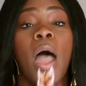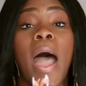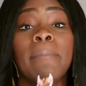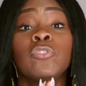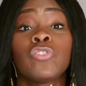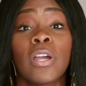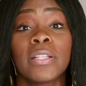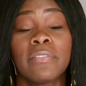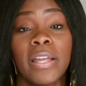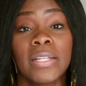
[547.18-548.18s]
I'm
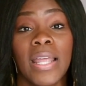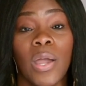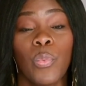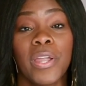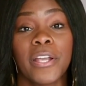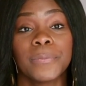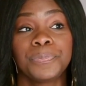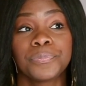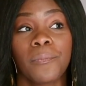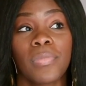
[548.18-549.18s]
struggling right now where
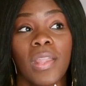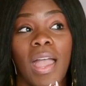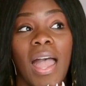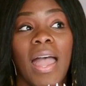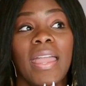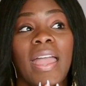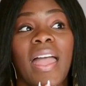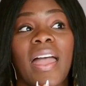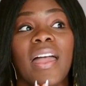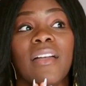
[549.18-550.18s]
I
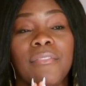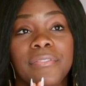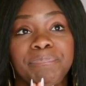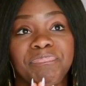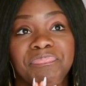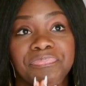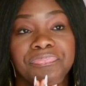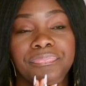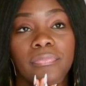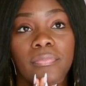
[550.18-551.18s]
have
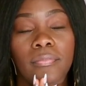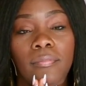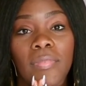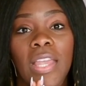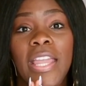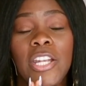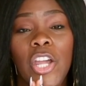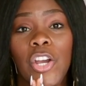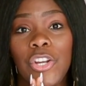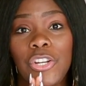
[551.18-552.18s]
an
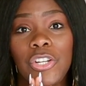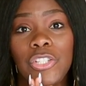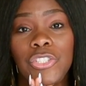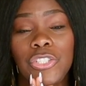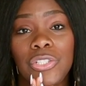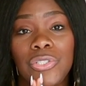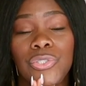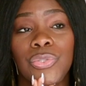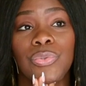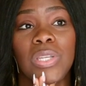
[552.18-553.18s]
urge
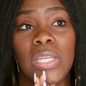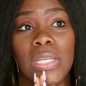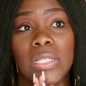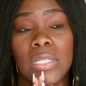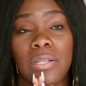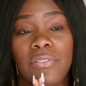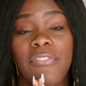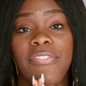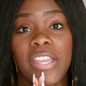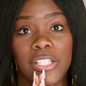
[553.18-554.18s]
to eat
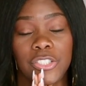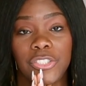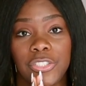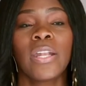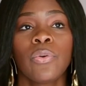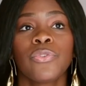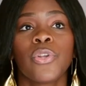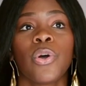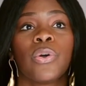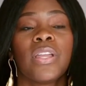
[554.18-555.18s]
fish. I don't
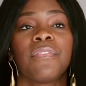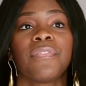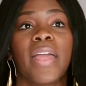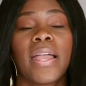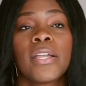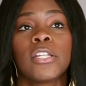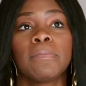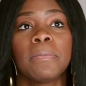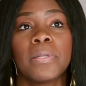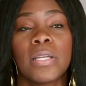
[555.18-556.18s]
know if that could
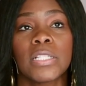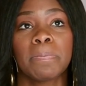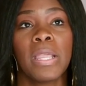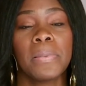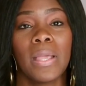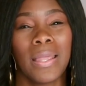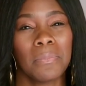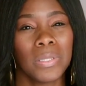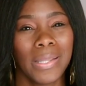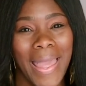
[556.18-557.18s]
be because maybe I
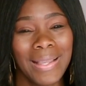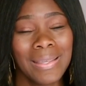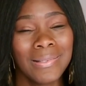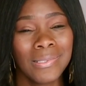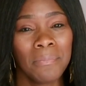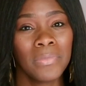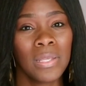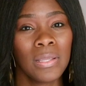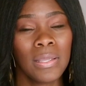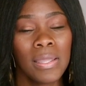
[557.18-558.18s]
am lacking
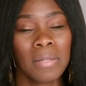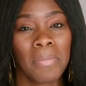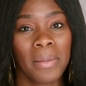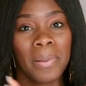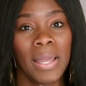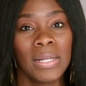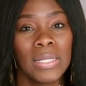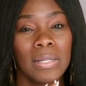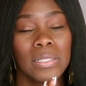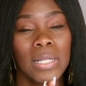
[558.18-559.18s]
something in my
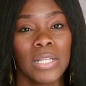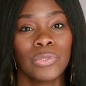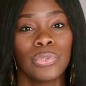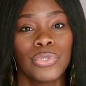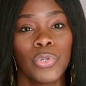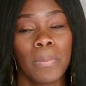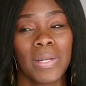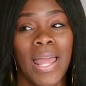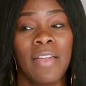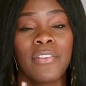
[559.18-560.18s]
body. Not too sure, but
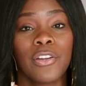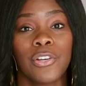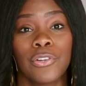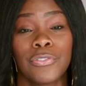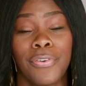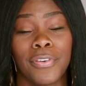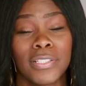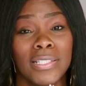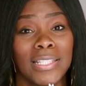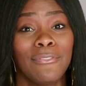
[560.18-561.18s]
I have an urge for
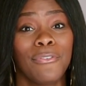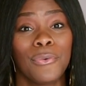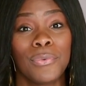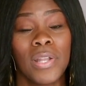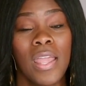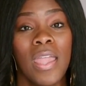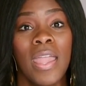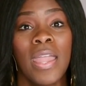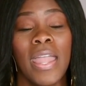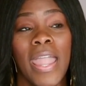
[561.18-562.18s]
seafood
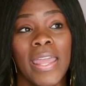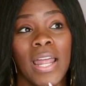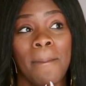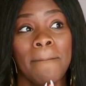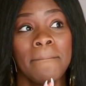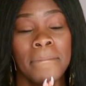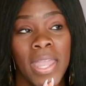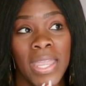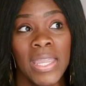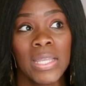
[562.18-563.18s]
and I
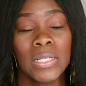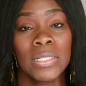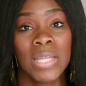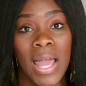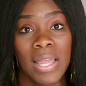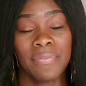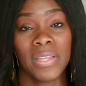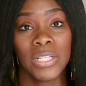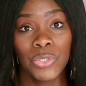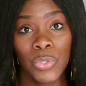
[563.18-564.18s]
may dive
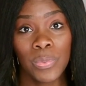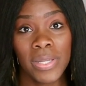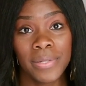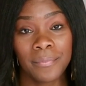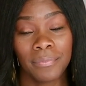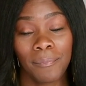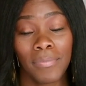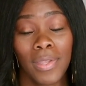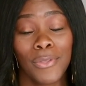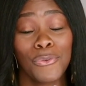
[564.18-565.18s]
into it.
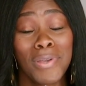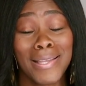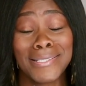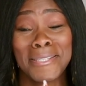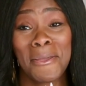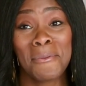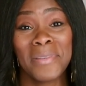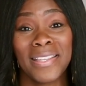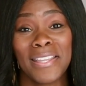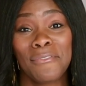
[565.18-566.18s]
You guys tell
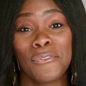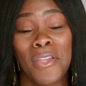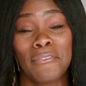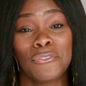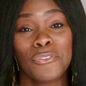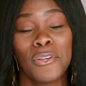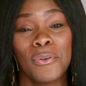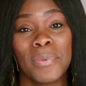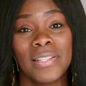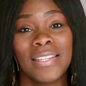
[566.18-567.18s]
me if you have
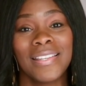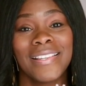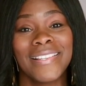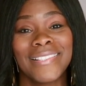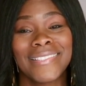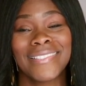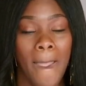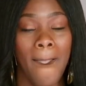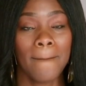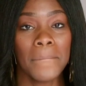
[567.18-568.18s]
struggled with this,
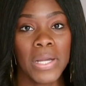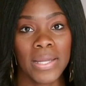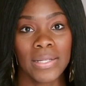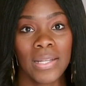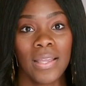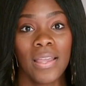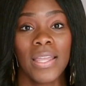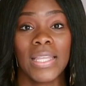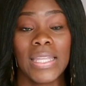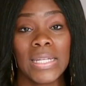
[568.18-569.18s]
but
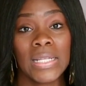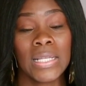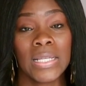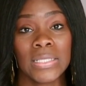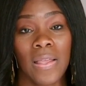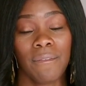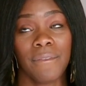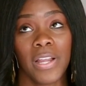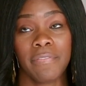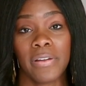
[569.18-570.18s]
eating is
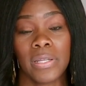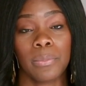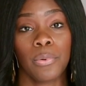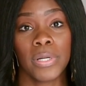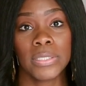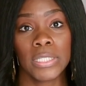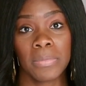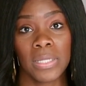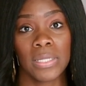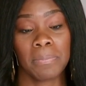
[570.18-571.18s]
very, very important to
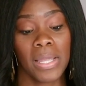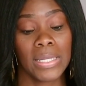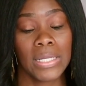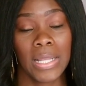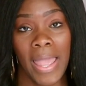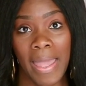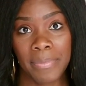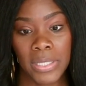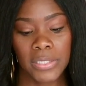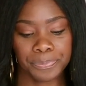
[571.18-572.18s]
me. My eating
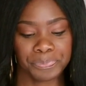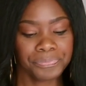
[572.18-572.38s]
habits,